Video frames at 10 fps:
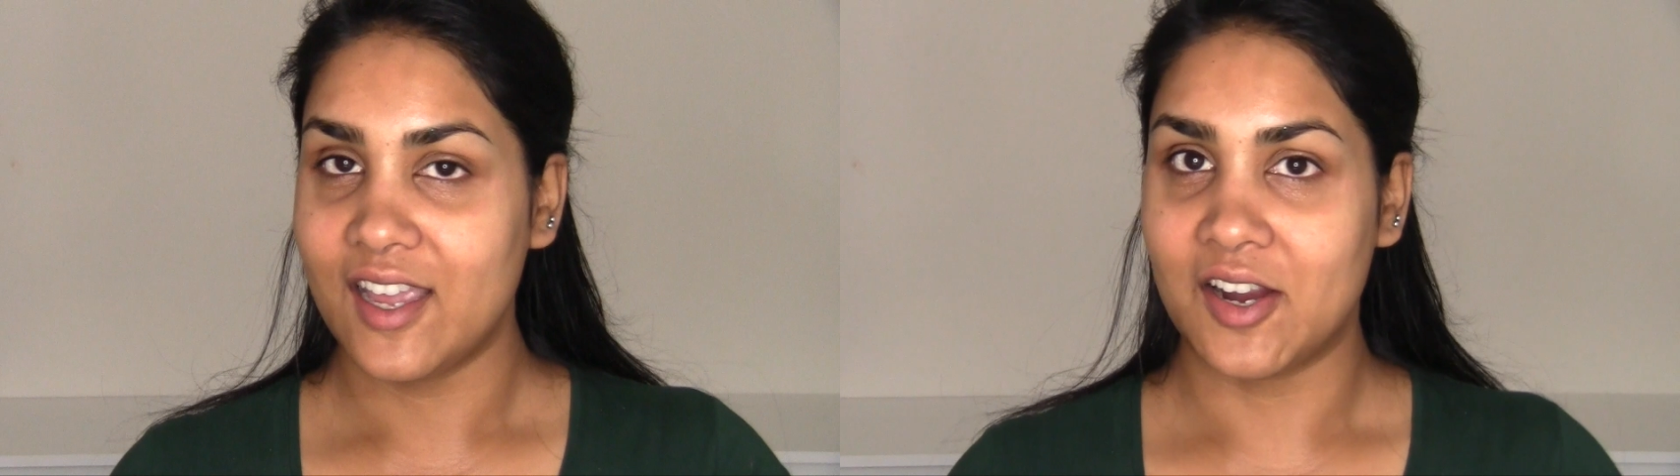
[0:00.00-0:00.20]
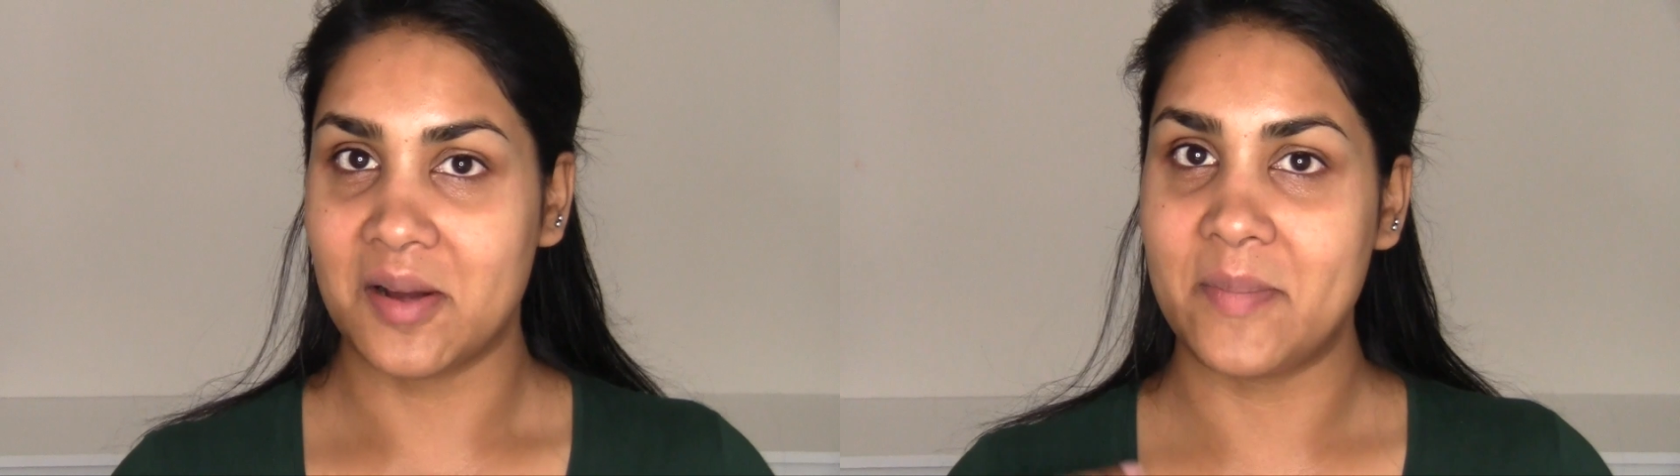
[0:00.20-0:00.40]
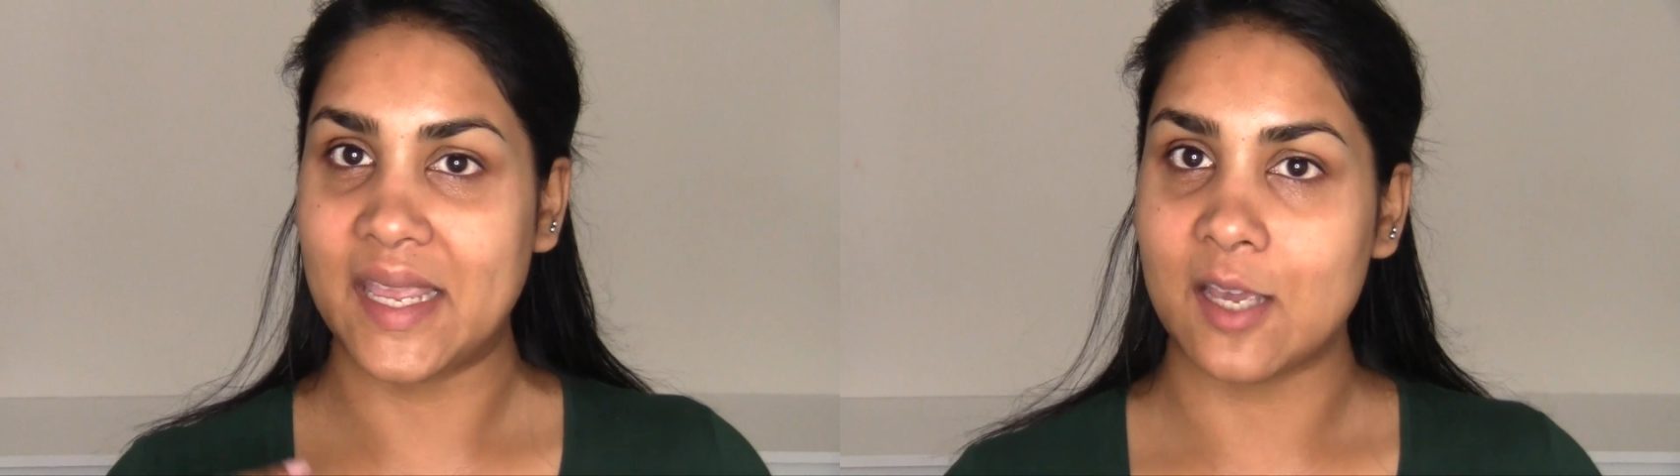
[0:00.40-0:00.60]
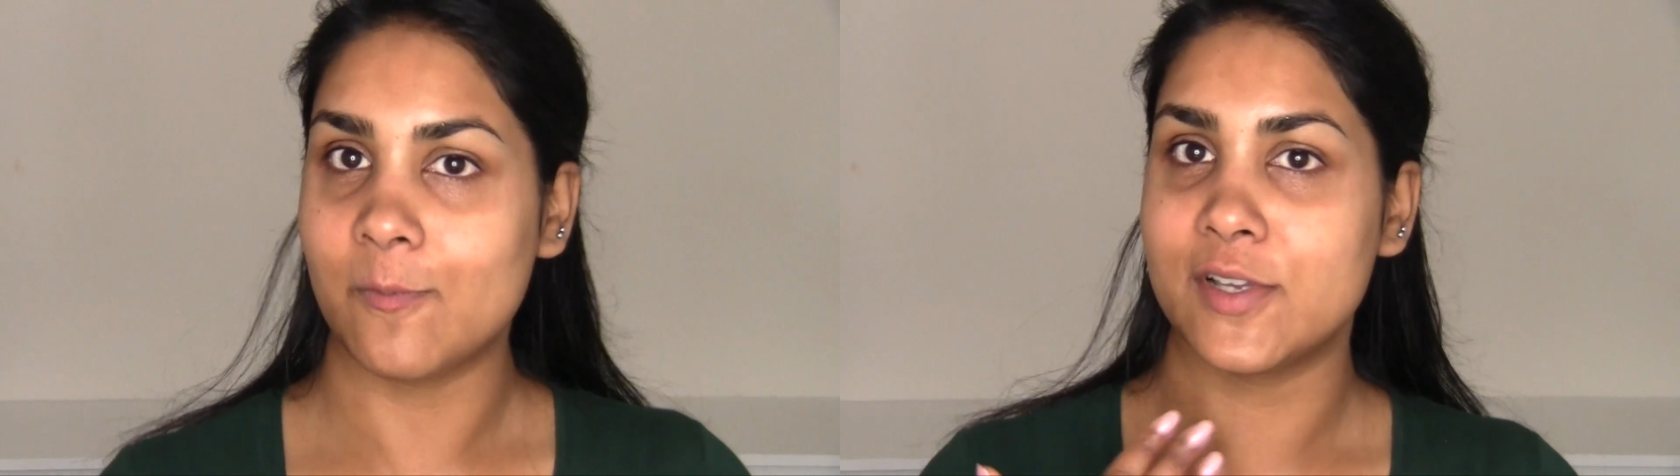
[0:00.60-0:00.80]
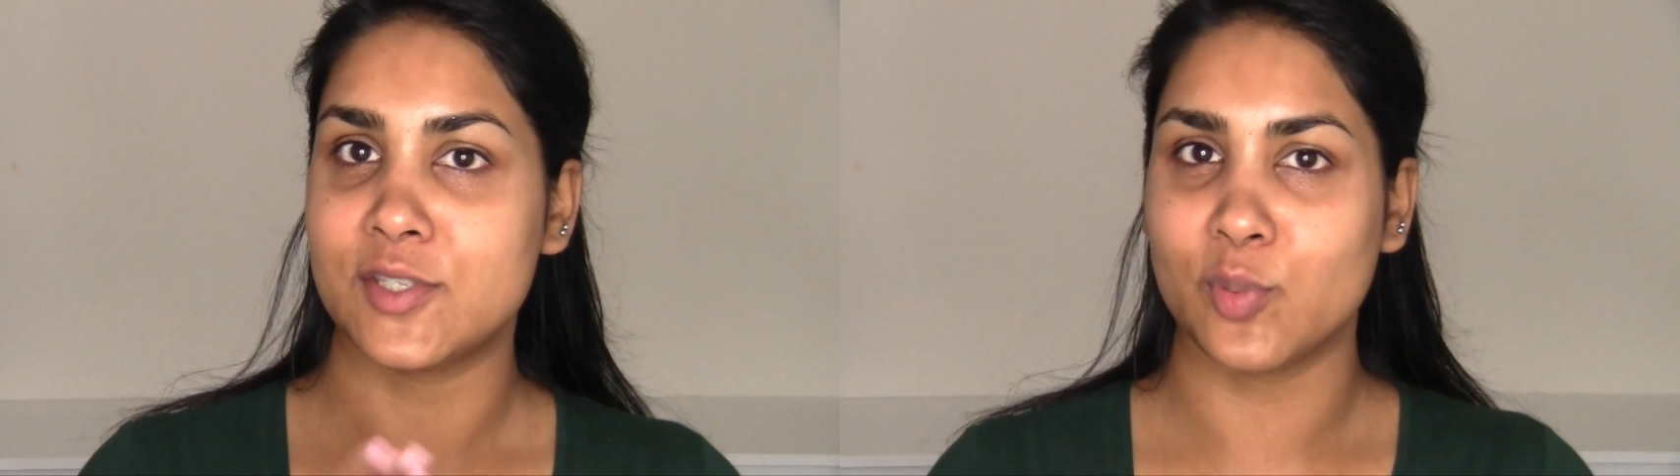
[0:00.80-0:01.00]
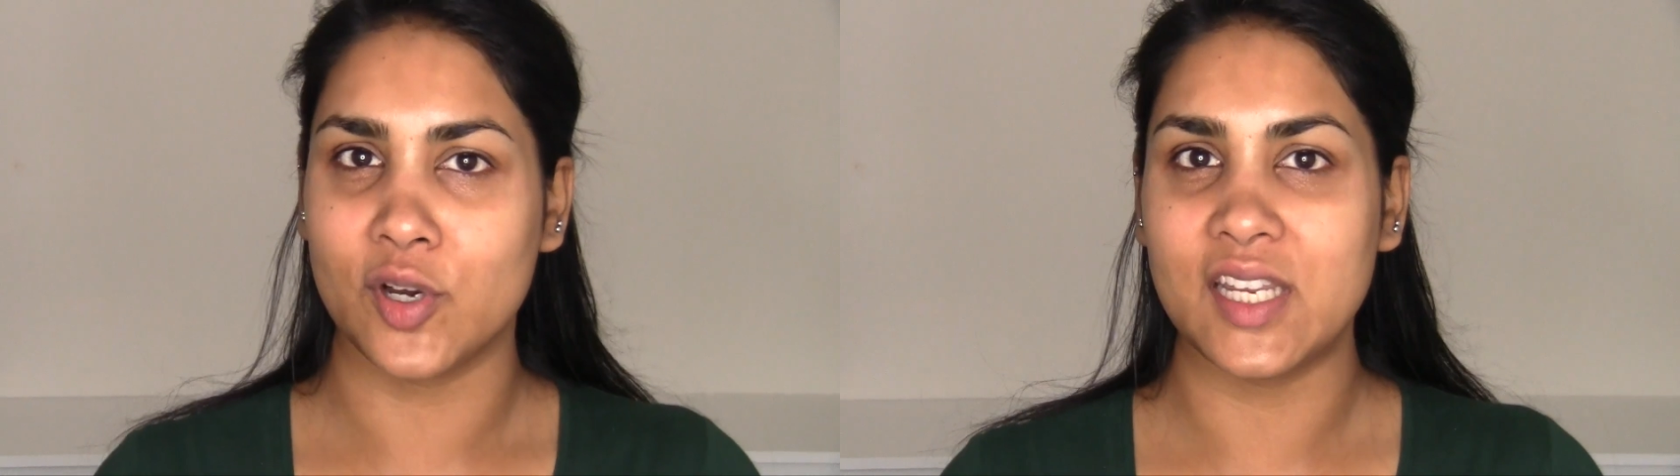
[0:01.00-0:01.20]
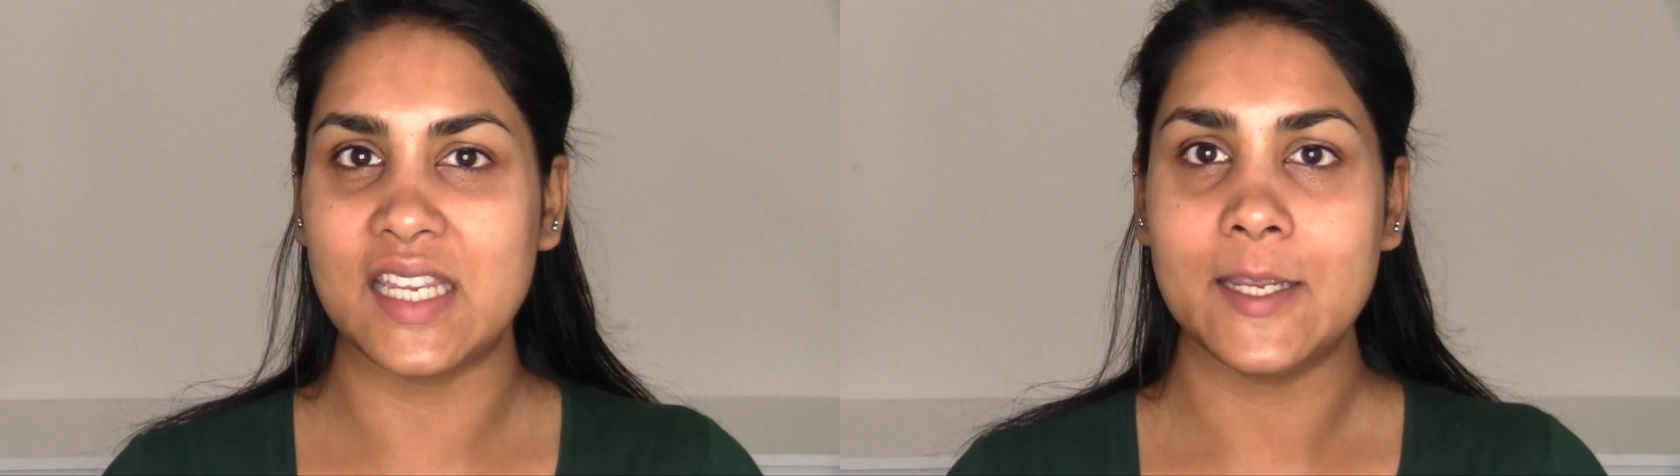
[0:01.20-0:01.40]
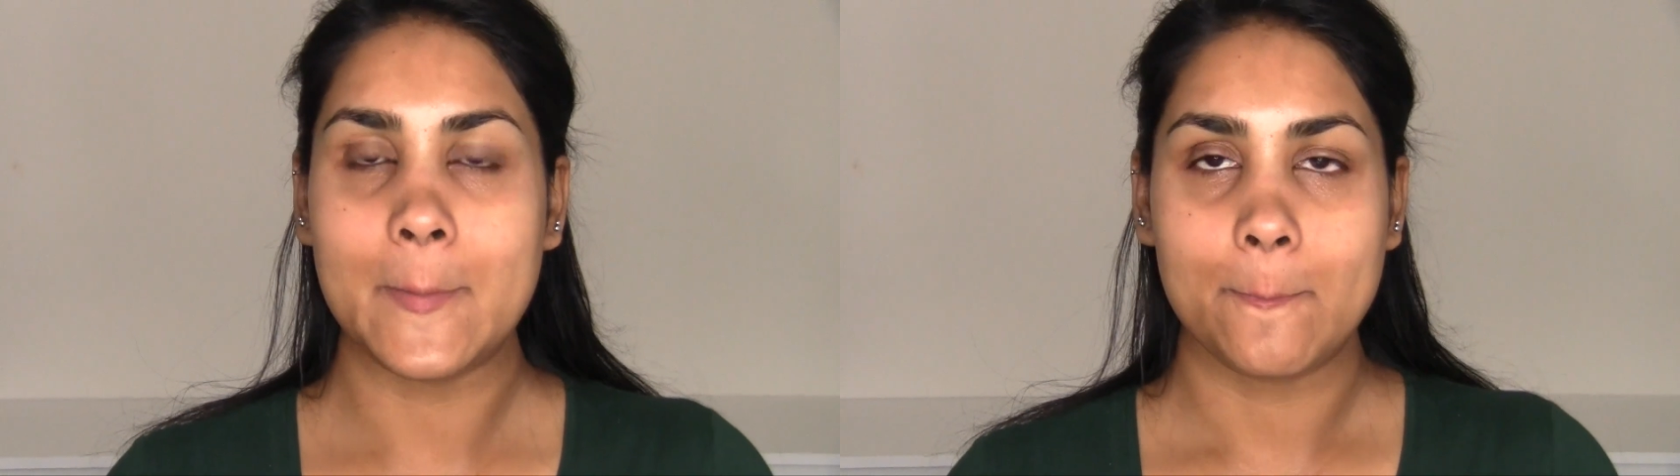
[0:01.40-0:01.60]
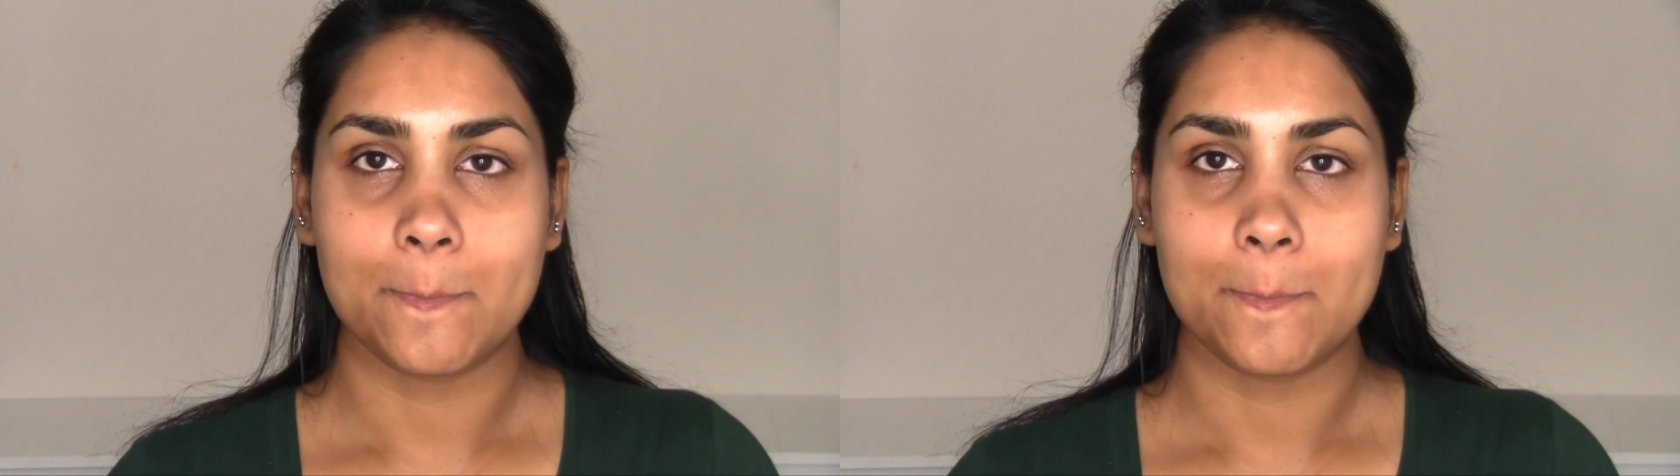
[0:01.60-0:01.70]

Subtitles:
Her makeup was pretty